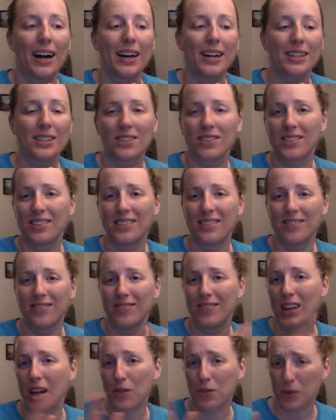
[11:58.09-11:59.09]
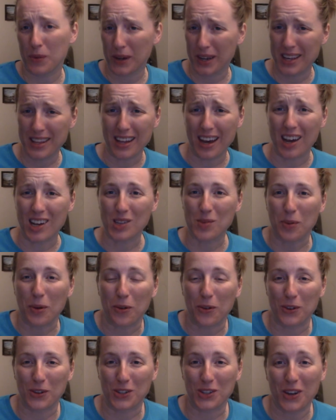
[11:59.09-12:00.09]
It just, after working in the
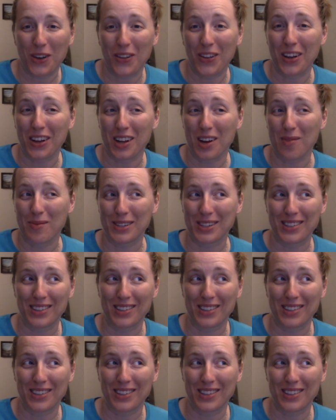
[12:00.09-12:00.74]
hospital for so long, it almost